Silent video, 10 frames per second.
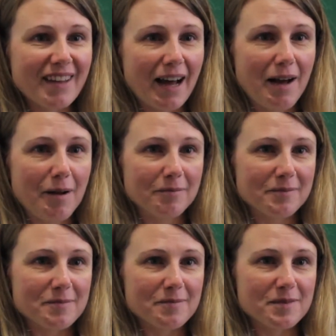Um,
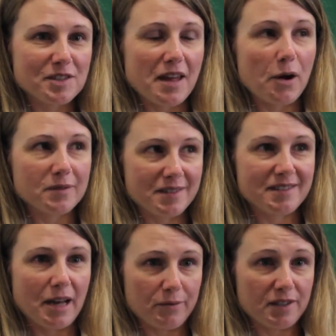so that was,
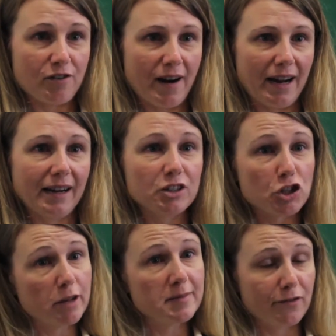that was great. In
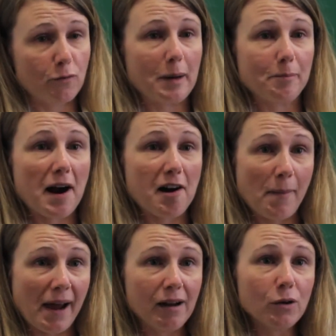terms of One
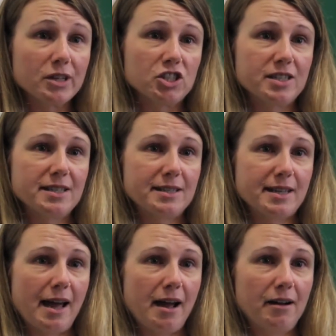Parramatta, which is
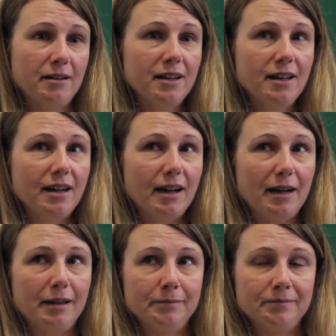our,
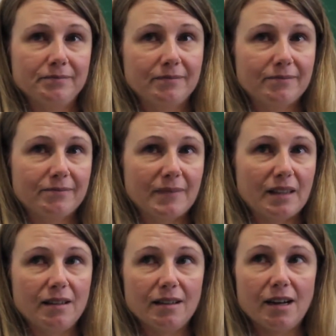um,
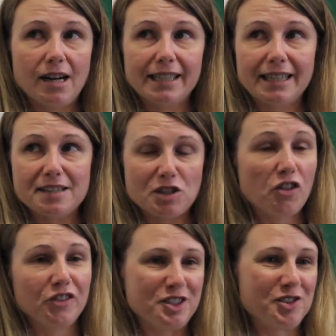I guess,
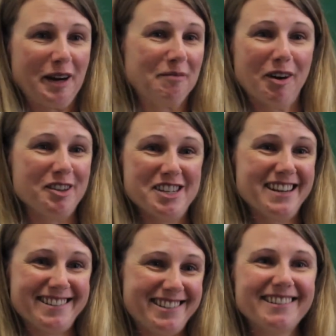on the street
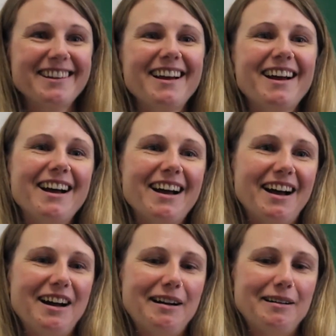project,
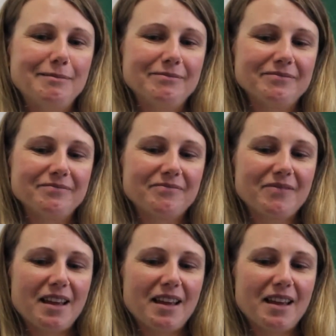um,